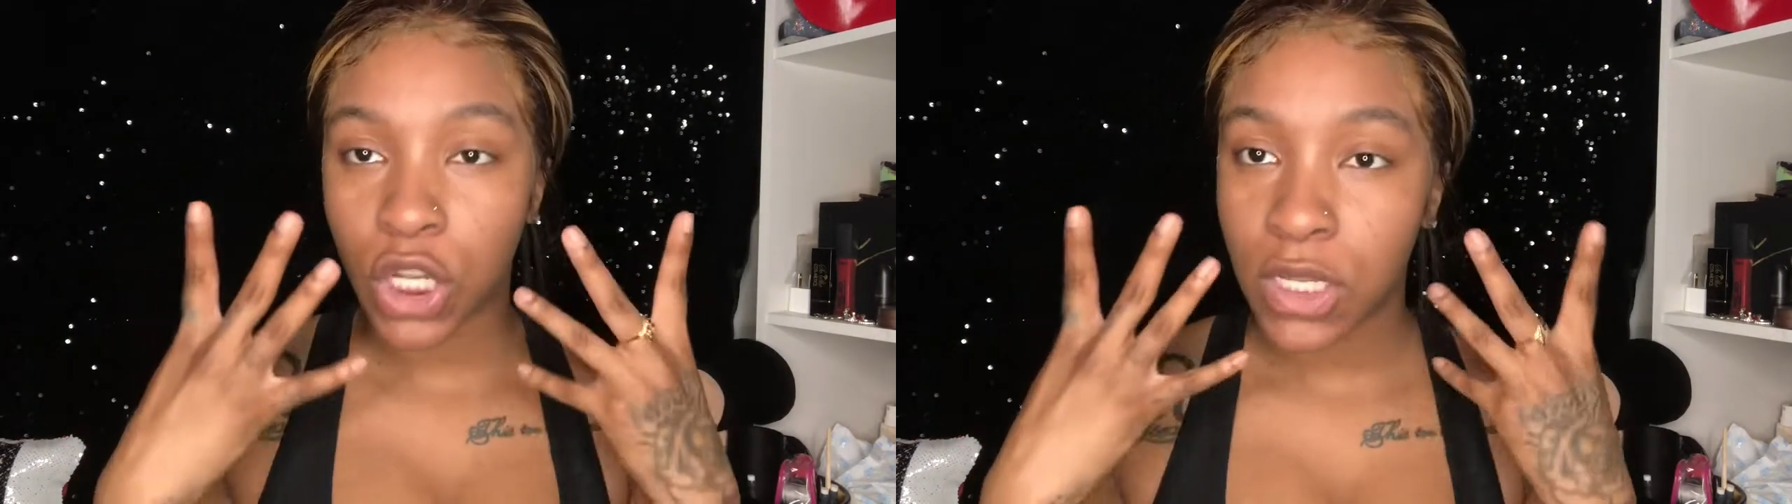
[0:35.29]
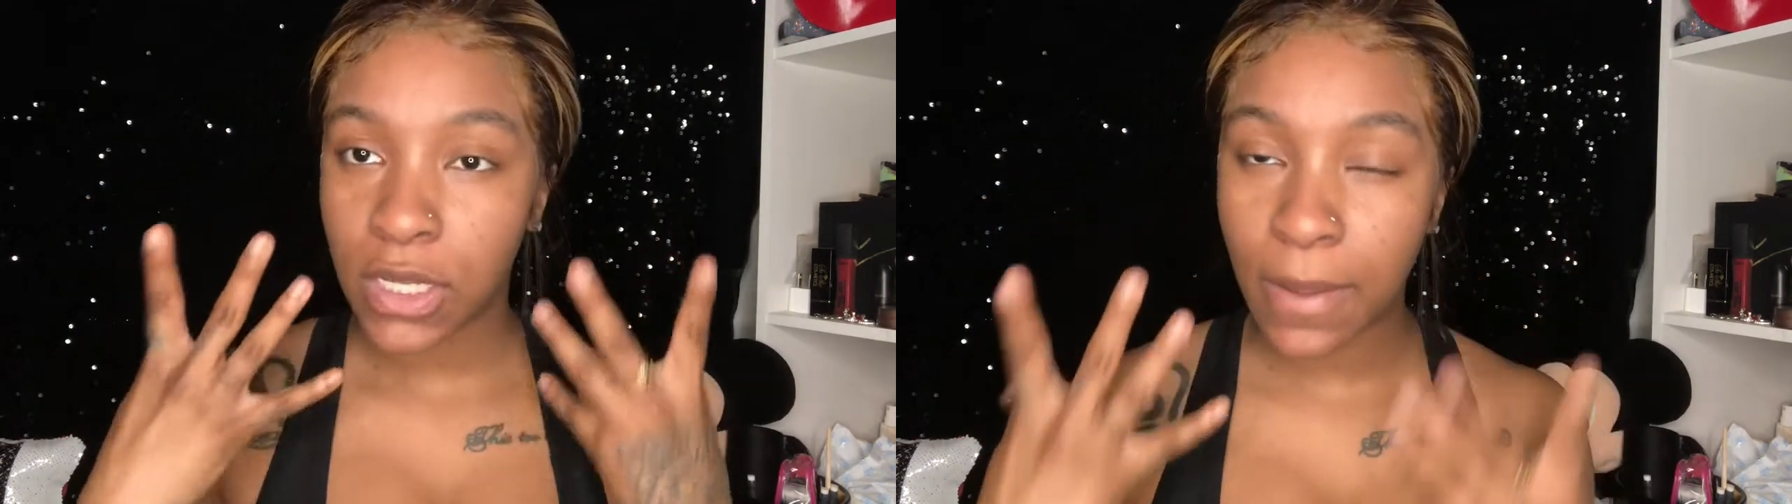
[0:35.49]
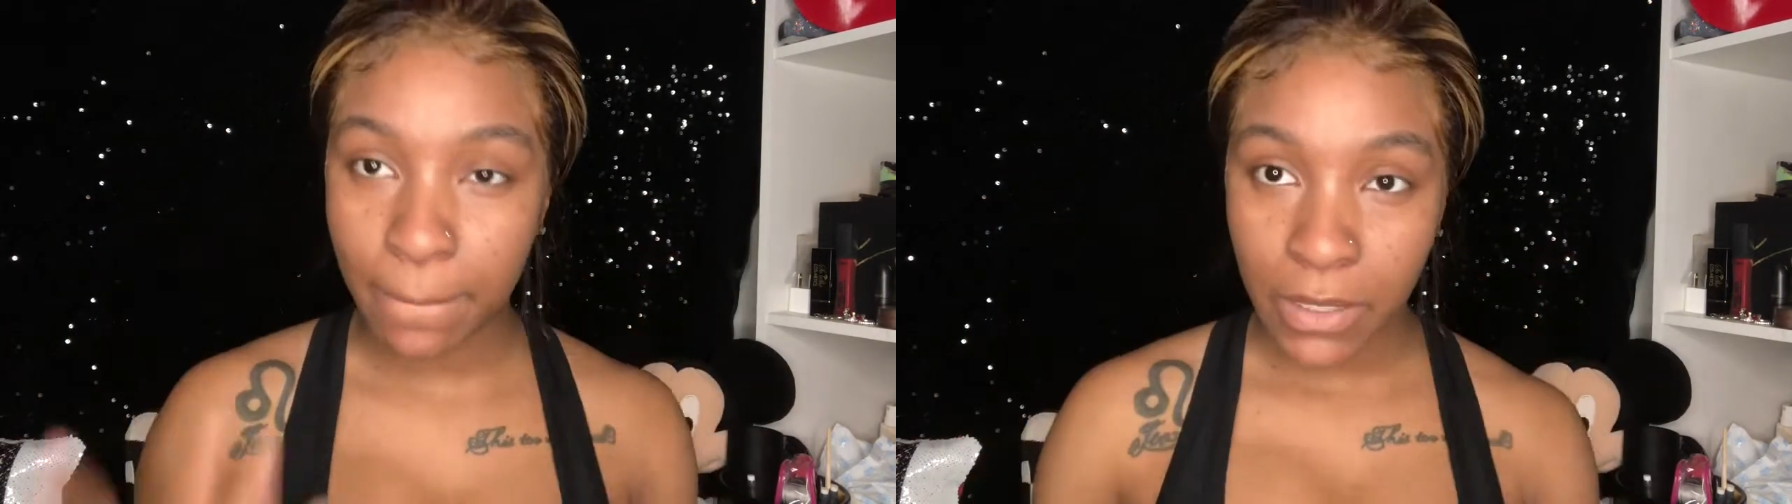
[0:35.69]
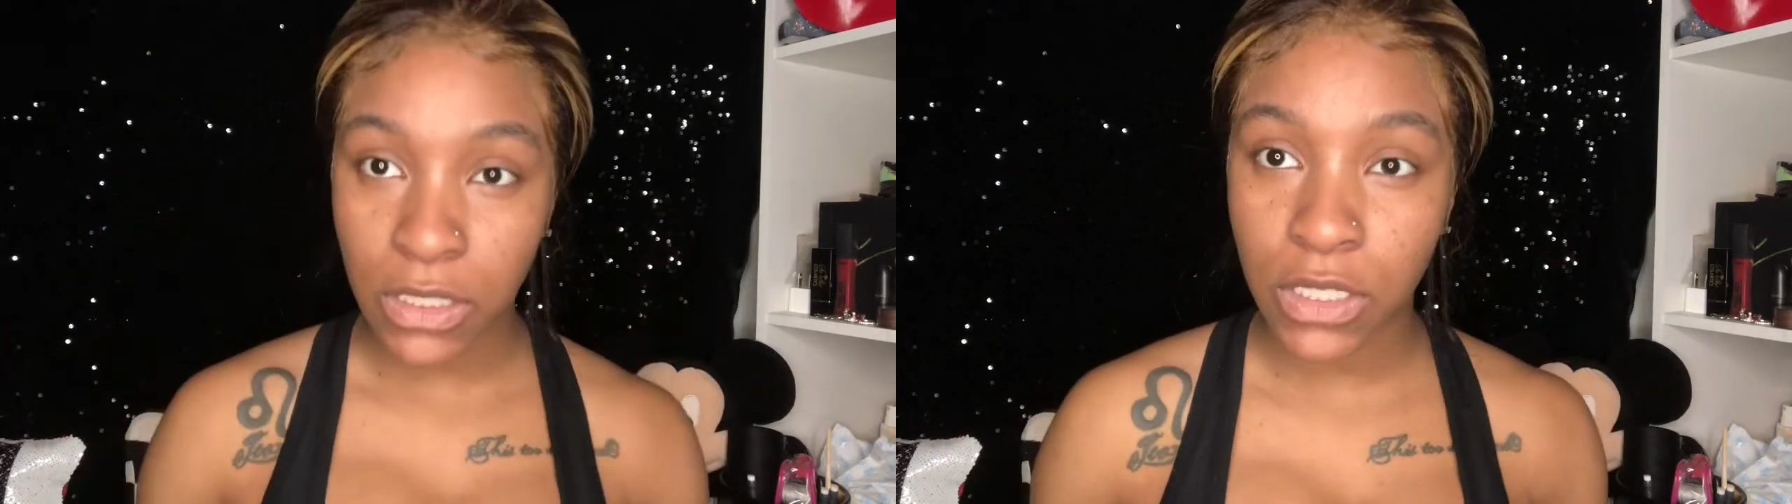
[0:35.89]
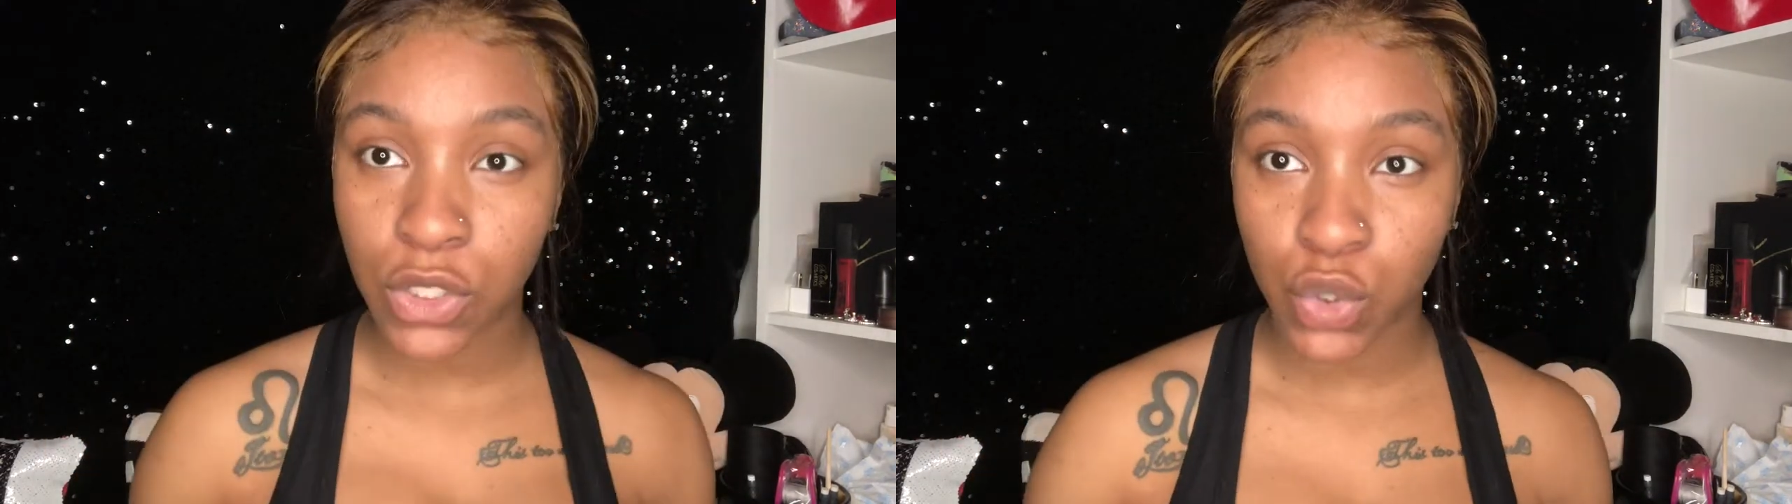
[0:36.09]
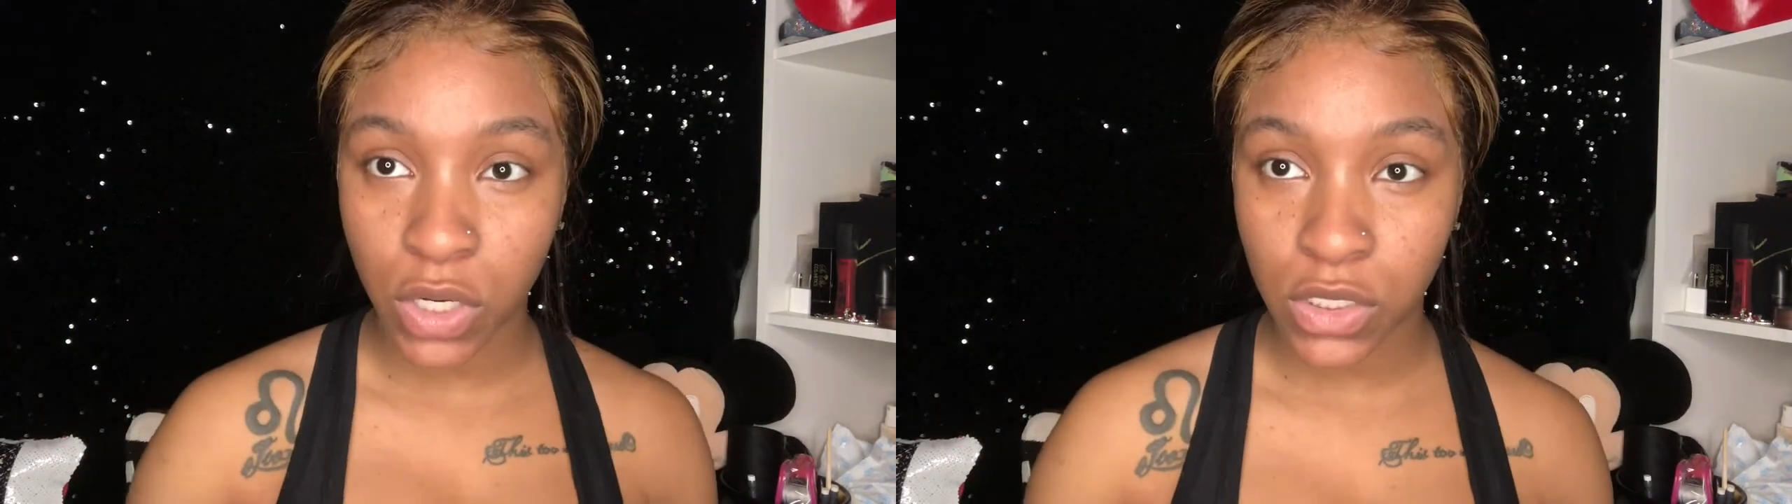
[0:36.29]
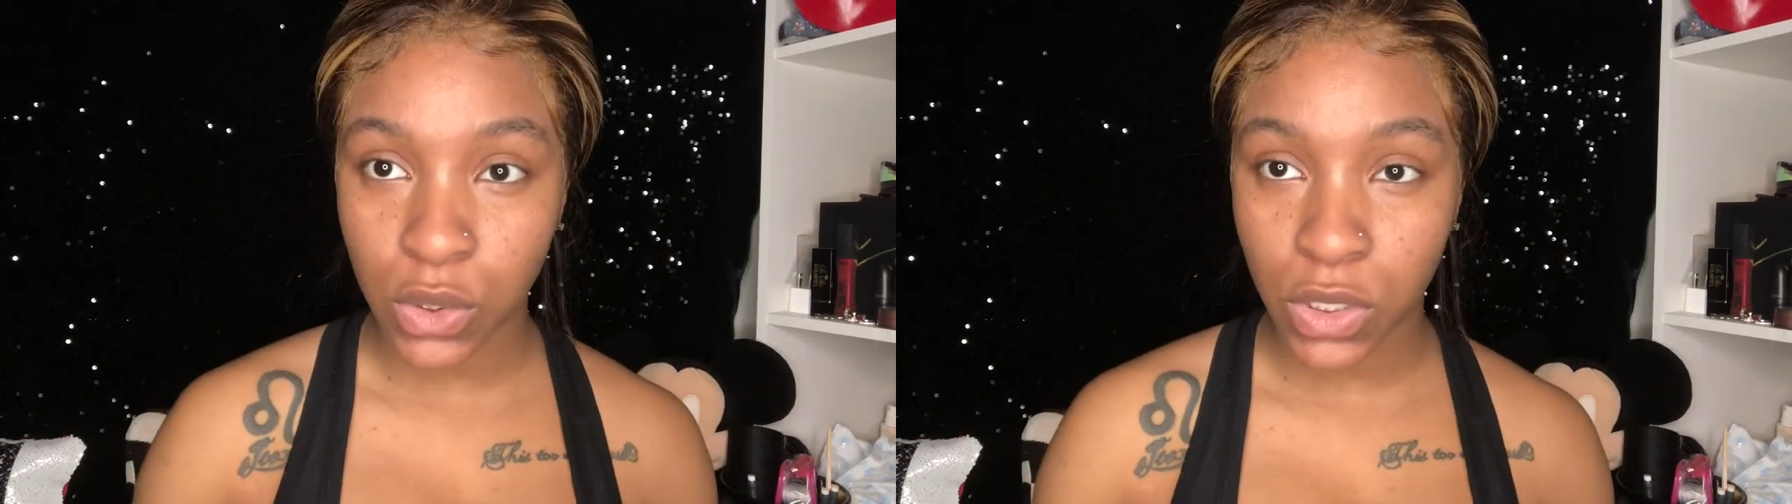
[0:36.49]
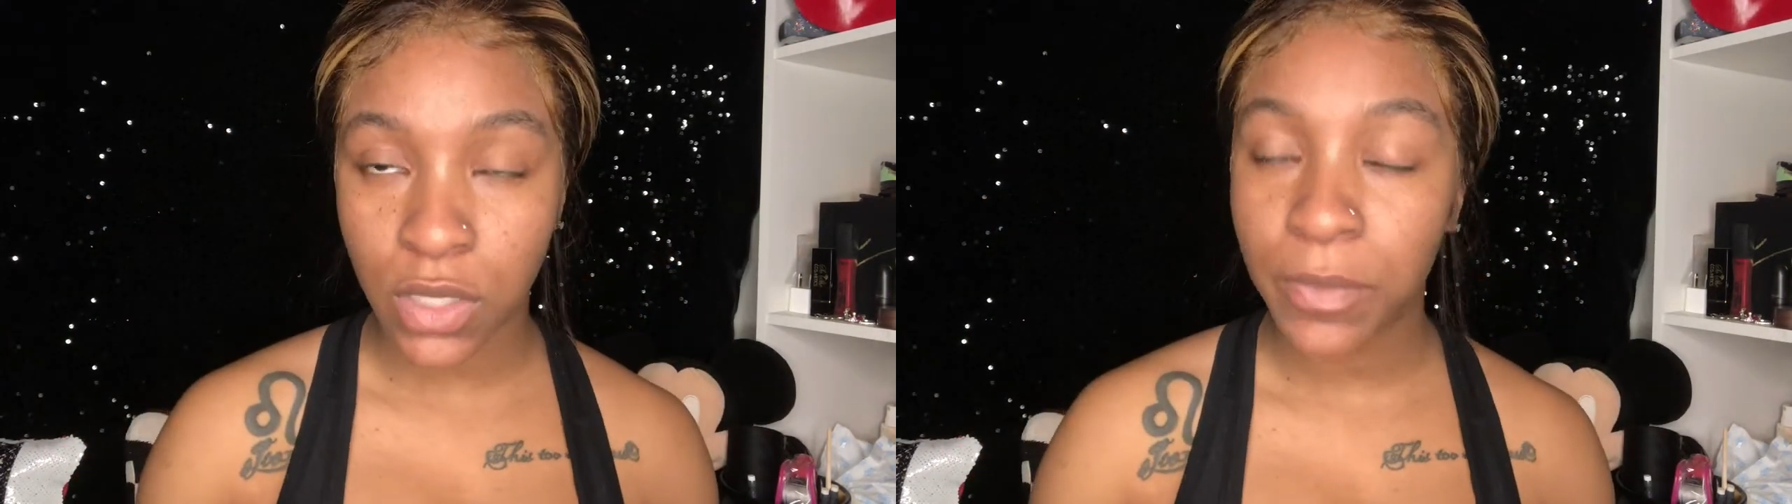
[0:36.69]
completely drugstore.